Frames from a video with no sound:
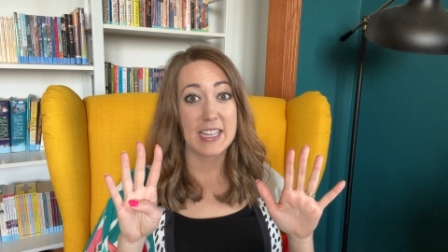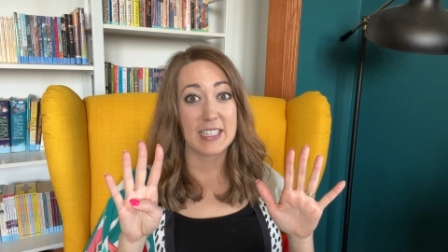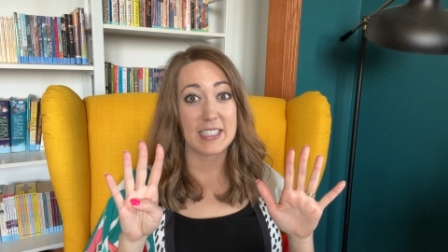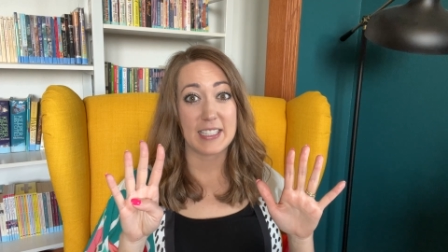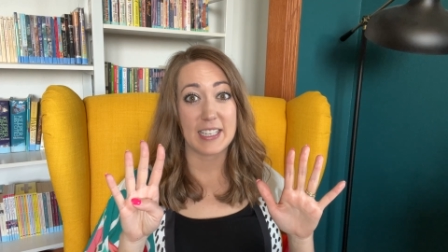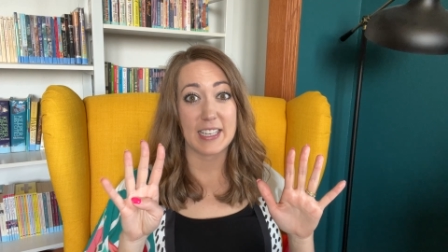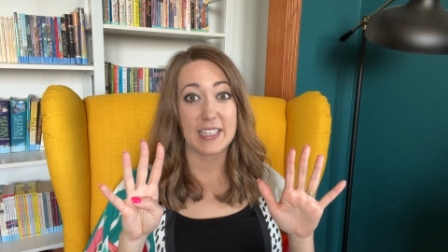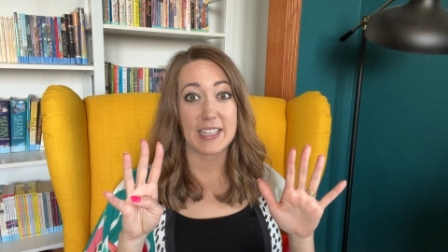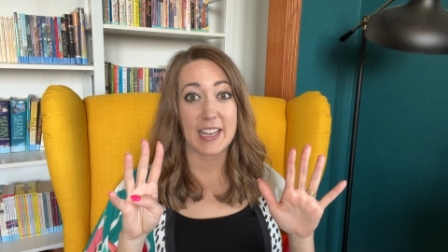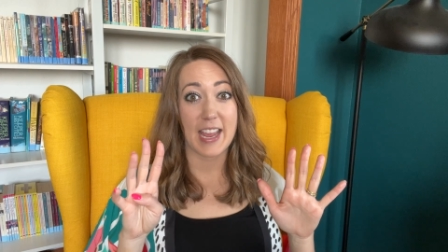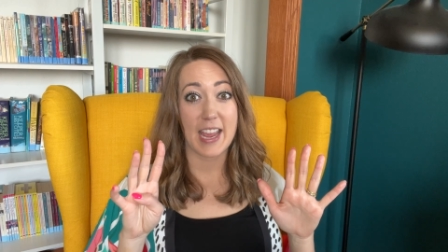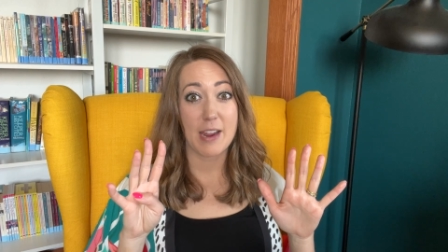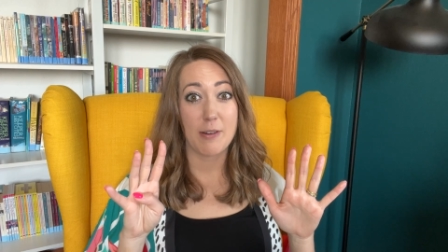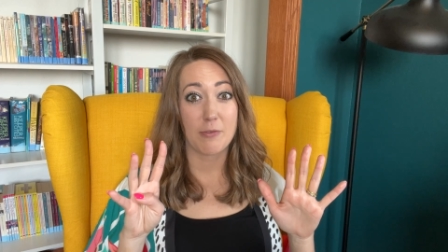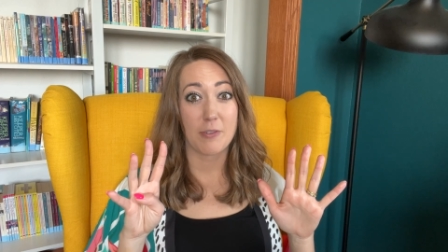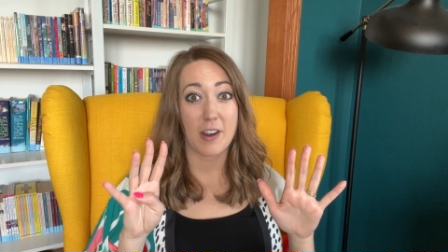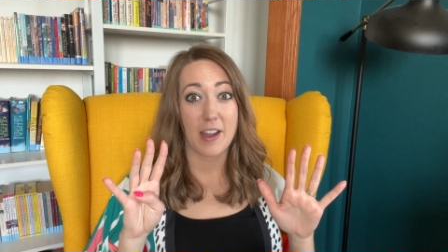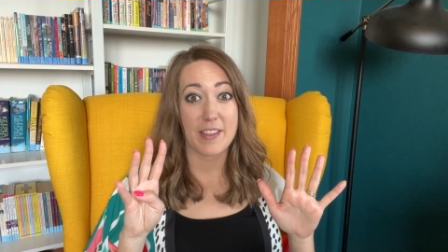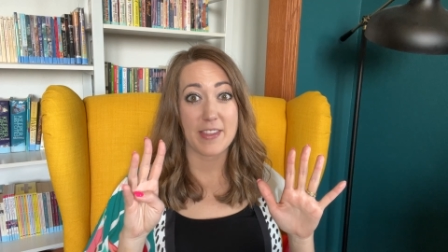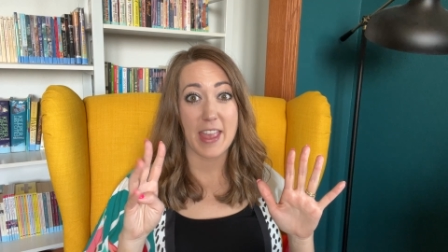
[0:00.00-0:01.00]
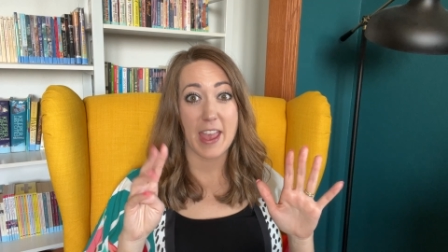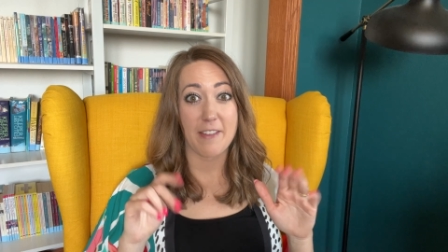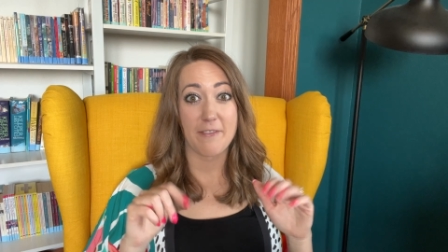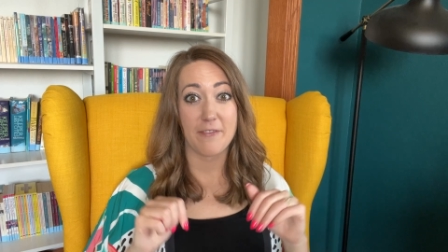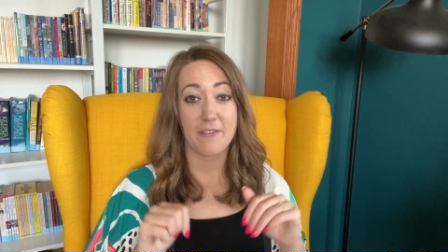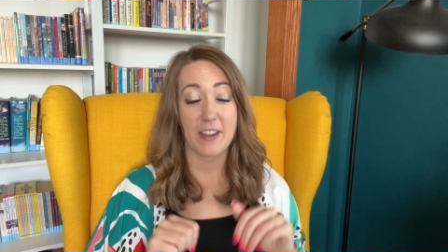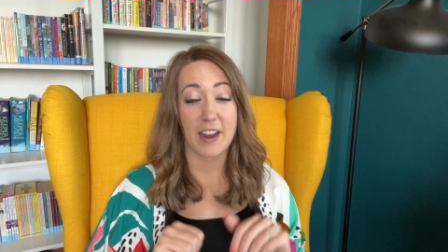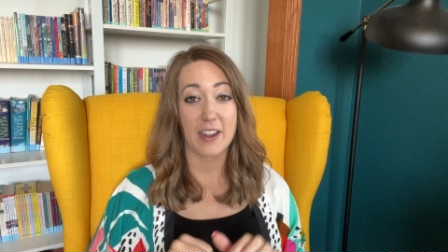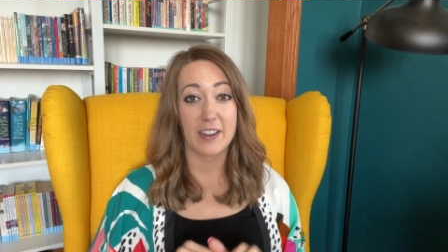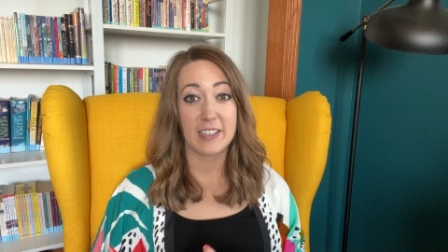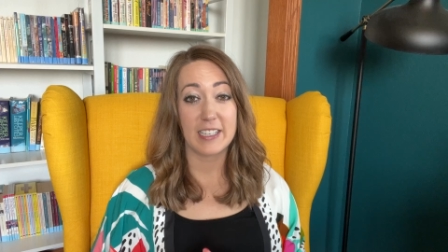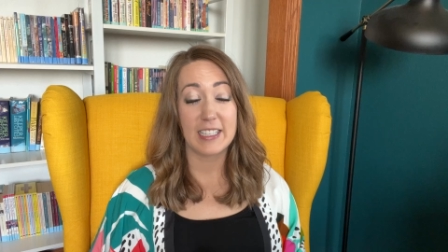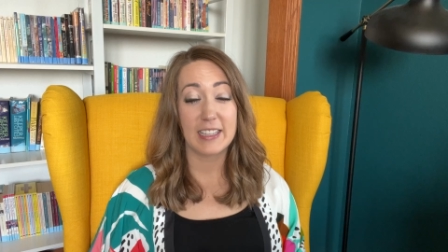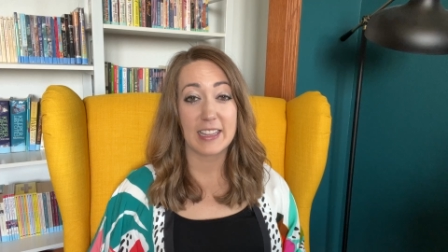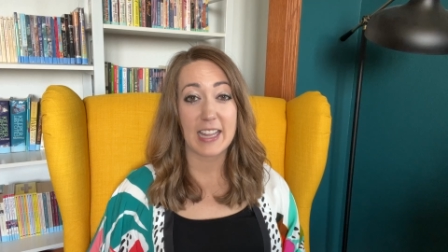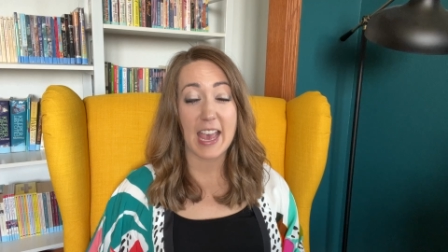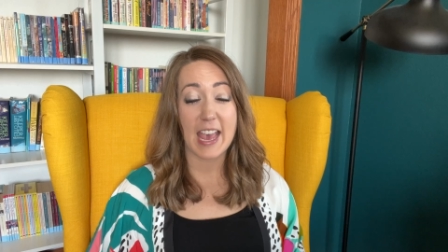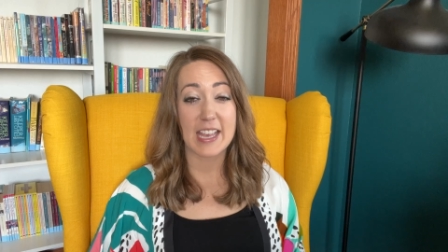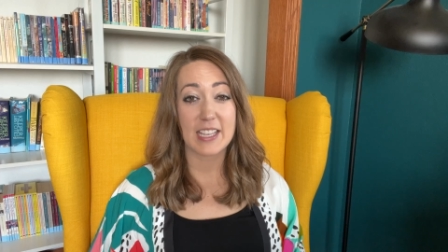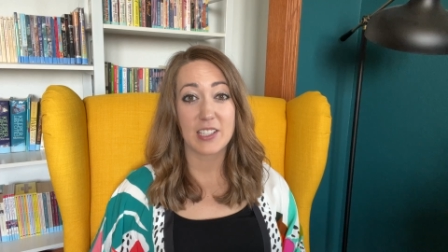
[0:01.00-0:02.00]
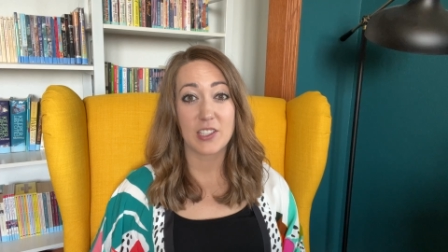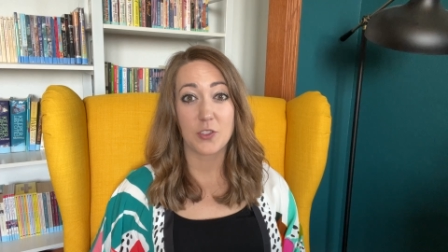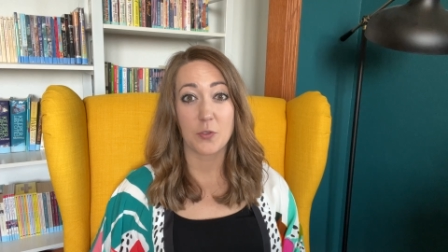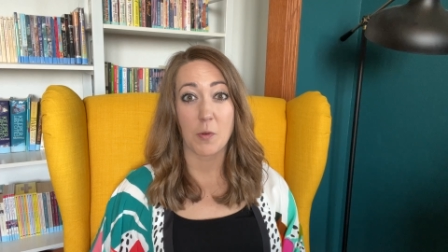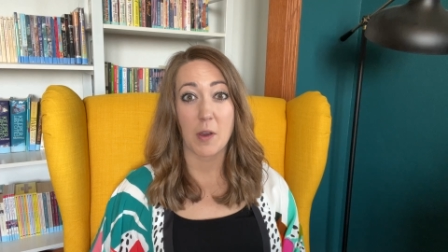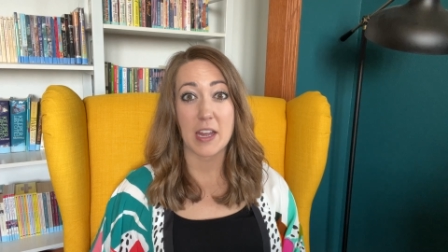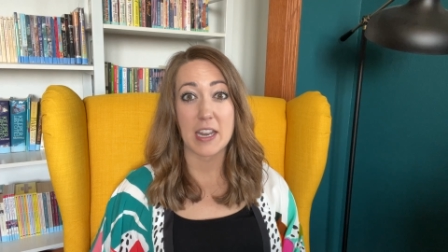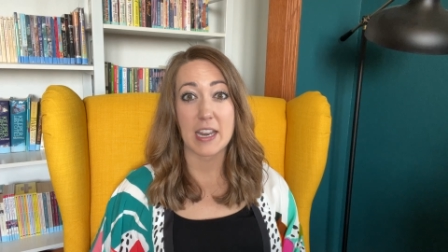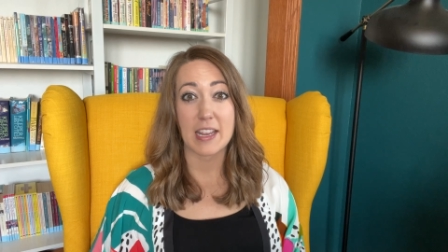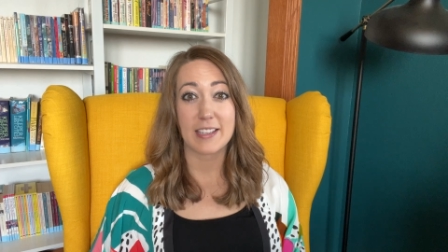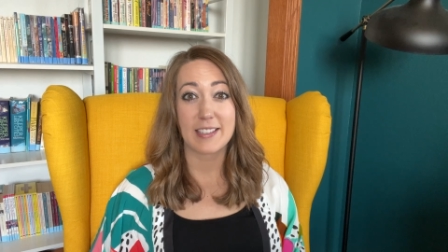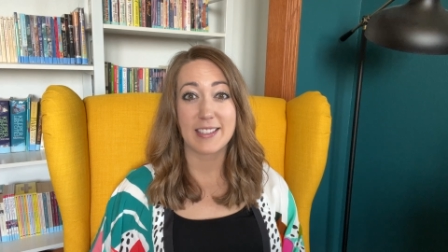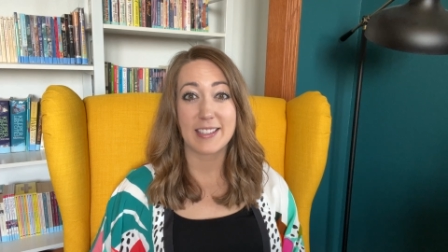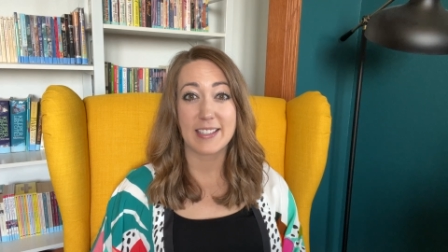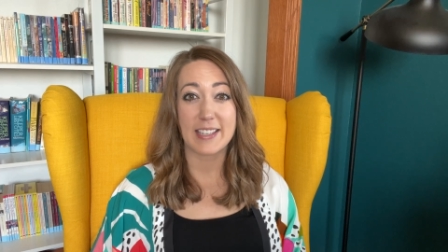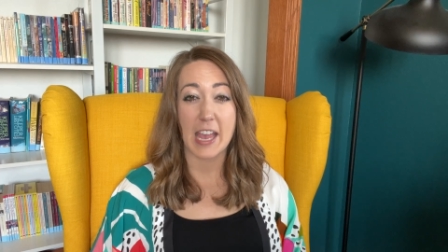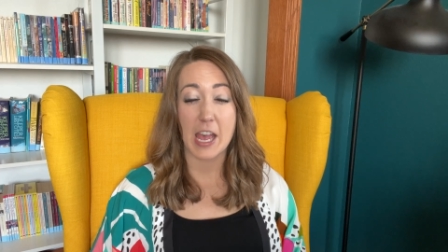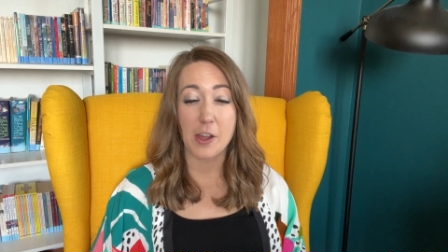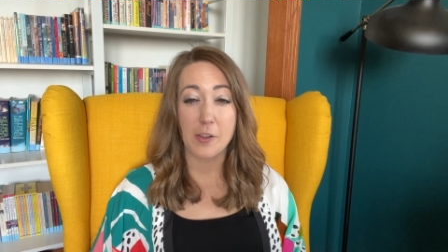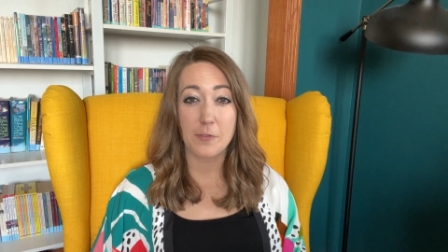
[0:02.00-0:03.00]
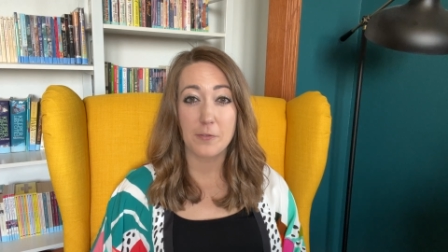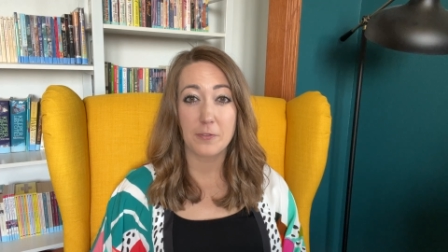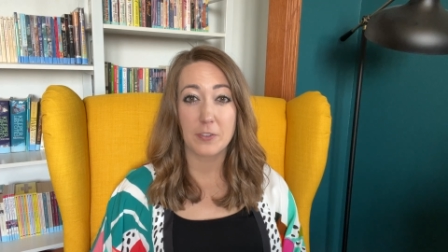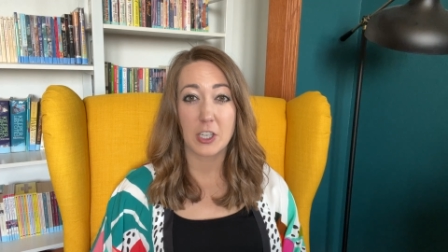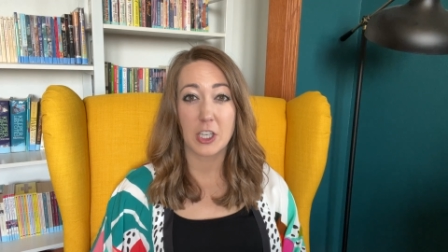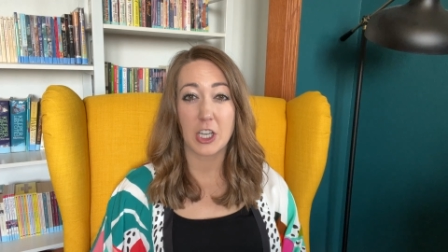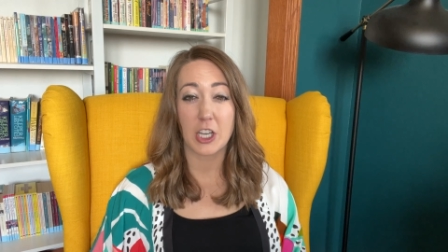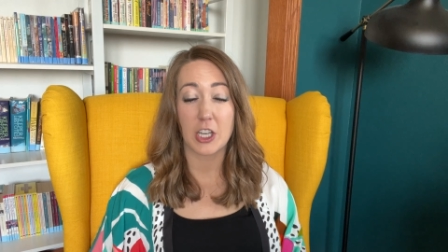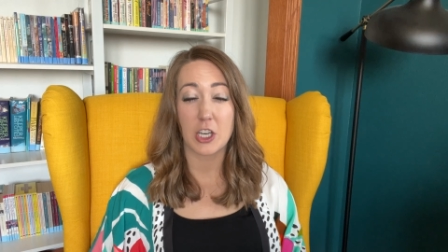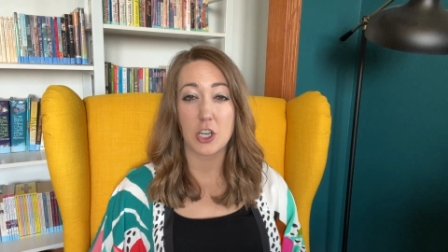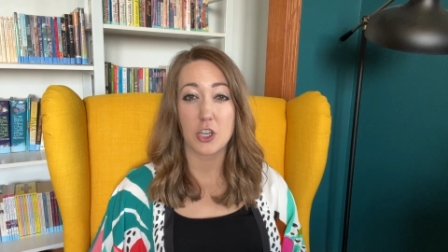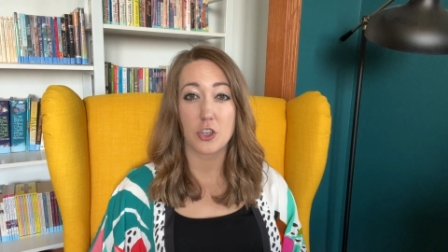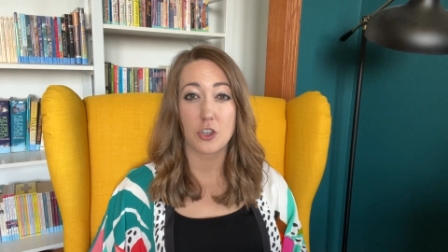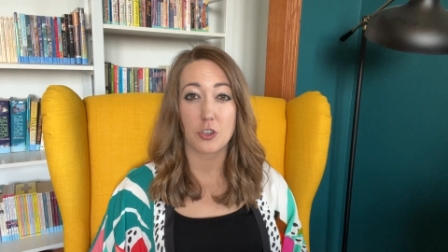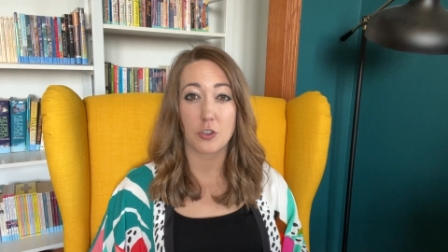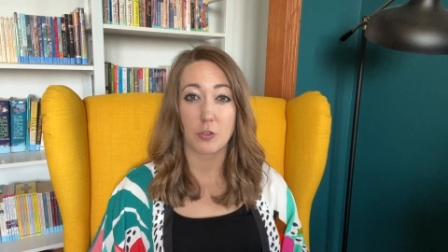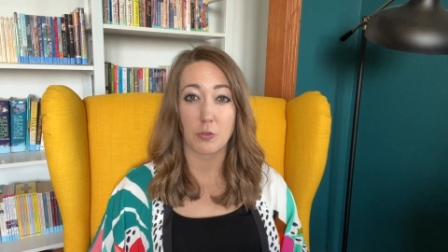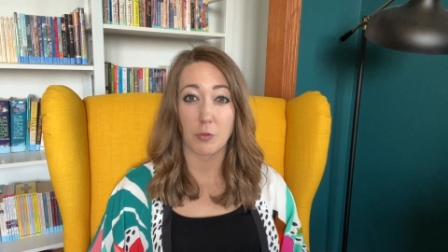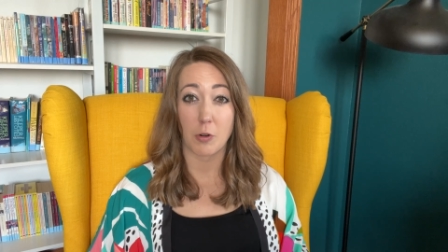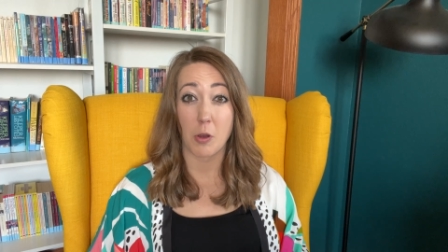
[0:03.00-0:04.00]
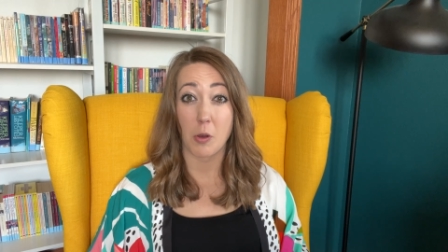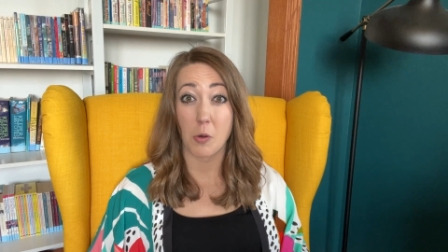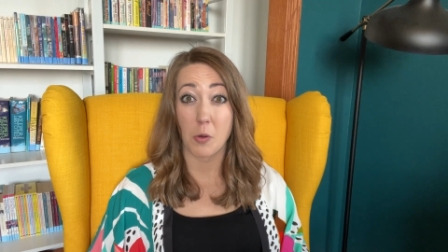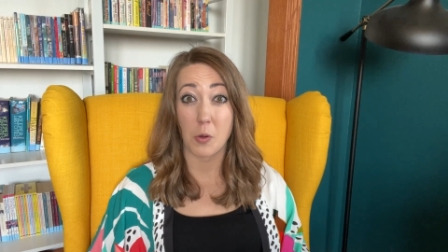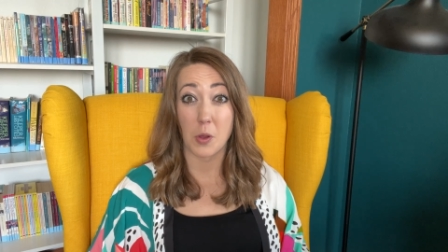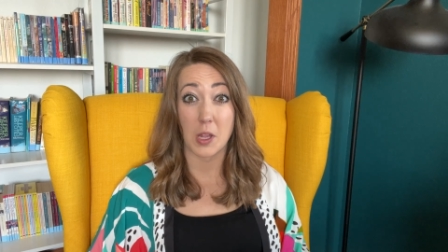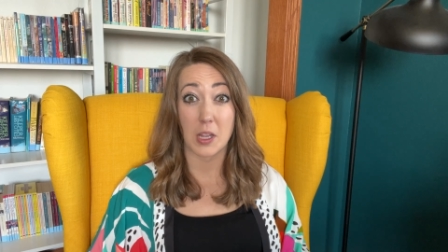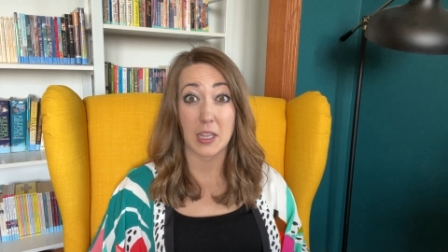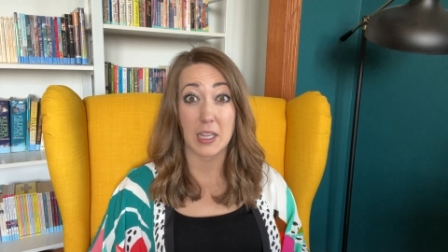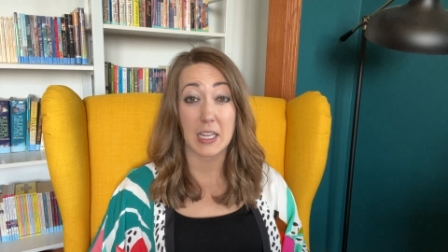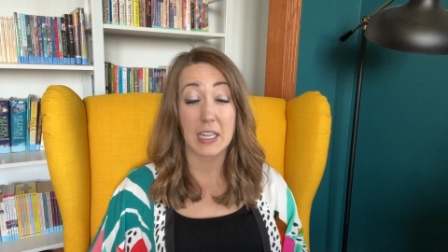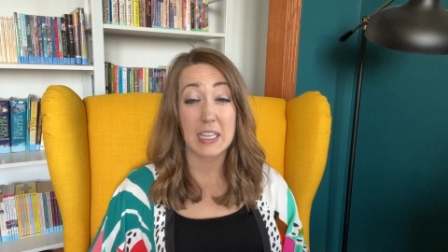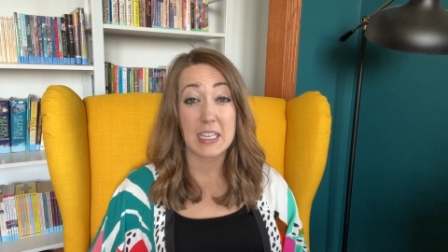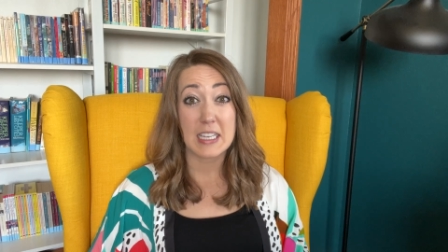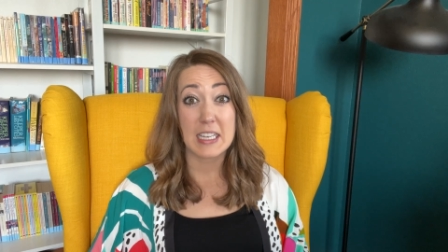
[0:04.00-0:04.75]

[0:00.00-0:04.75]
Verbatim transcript: Today we're on that very last one, self-control.